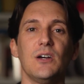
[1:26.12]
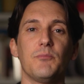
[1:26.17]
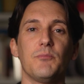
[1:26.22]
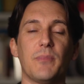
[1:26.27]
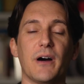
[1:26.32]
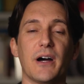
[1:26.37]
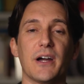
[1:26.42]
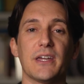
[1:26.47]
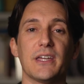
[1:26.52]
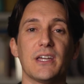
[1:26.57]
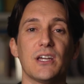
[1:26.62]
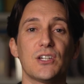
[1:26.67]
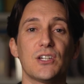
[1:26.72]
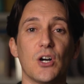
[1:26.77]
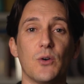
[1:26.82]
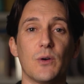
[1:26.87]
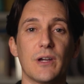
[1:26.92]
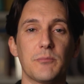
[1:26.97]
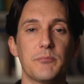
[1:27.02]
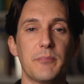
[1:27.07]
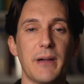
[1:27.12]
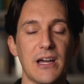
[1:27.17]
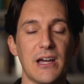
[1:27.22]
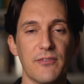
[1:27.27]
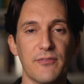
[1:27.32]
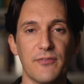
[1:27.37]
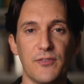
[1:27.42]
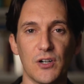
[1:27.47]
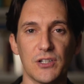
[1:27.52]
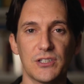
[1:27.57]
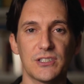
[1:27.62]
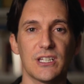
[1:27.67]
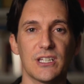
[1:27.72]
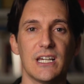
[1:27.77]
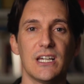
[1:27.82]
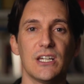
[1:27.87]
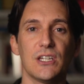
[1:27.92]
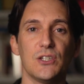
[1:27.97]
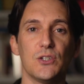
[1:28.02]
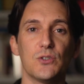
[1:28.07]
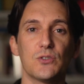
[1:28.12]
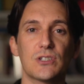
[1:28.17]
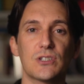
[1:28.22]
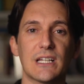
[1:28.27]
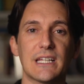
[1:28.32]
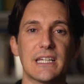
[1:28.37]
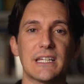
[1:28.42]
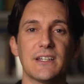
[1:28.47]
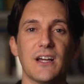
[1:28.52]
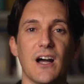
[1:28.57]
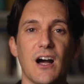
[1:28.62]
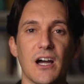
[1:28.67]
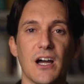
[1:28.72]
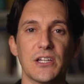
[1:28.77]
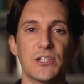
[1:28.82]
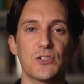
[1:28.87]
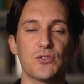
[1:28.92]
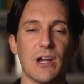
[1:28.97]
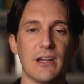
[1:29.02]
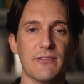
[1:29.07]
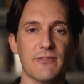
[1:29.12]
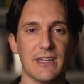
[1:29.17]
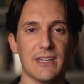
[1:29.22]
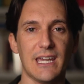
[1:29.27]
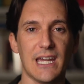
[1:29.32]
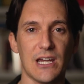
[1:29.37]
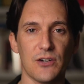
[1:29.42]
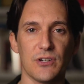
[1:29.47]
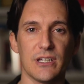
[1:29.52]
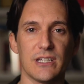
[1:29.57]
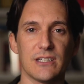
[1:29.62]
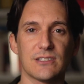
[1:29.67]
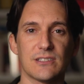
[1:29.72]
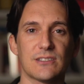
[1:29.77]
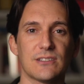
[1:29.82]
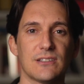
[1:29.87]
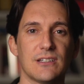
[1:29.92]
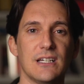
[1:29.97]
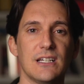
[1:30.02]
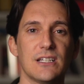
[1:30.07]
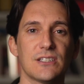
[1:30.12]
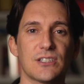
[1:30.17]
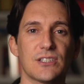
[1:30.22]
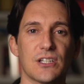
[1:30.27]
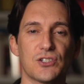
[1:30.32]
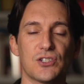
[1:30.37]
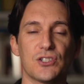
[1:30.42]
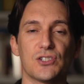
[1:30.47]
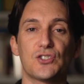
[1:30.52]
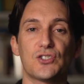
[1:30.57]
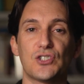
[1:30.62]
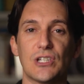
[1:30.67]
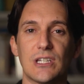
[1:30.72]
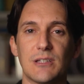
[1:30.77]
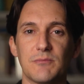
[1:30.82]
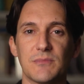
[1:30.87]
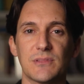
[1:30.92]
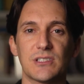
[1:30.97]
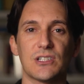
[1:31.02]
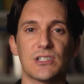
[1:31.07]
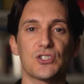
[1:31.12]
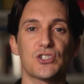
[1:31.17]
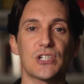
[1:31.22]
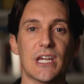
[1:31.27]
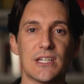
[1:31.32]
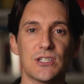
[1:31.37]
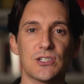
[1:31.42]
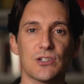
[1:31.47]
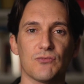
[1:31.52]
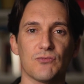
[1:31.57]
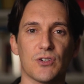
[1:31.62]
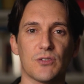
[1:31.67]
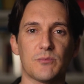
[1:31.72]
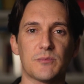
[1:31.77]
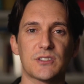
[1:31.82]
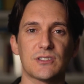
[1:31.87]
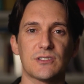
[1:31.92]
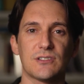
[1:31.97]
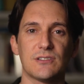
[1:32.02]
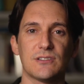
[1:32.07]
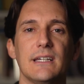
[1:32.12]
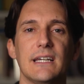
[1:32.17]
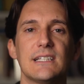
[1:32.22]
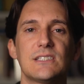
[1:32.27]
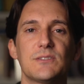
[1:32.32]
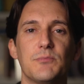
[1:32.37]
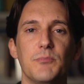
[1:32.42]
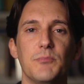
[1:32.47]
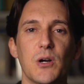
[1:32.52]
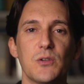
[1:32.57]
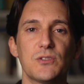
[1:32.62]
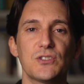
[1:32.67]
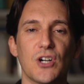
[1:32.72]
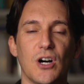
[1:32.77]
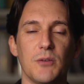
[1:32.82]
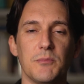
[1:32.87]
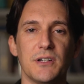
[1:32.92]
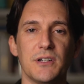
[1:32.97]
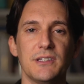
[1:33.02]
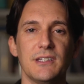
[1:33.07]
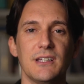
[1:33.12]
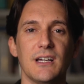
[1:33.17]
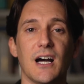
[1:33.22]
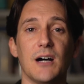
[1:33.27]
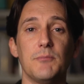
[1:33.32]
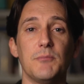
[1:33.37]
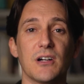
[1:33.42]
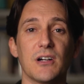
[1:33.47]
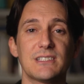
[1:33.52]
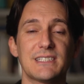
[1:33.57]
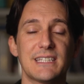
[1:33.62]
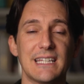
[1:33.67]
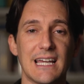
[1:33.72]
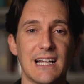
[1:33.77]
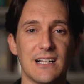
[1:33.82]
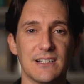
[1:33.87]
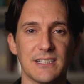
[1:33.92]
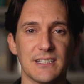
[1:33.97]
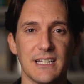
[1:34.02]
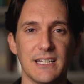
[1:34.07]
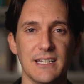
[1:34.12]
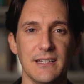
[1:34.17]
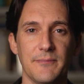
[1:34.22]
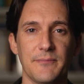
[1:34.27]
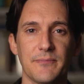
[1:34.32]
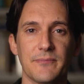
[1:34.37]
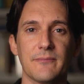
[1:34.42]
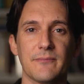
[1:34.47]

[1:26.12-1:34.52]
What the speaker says: by going barefoot, usually in high traffic areas, such as gyms and changing rooms. It's most common amongst the elderly,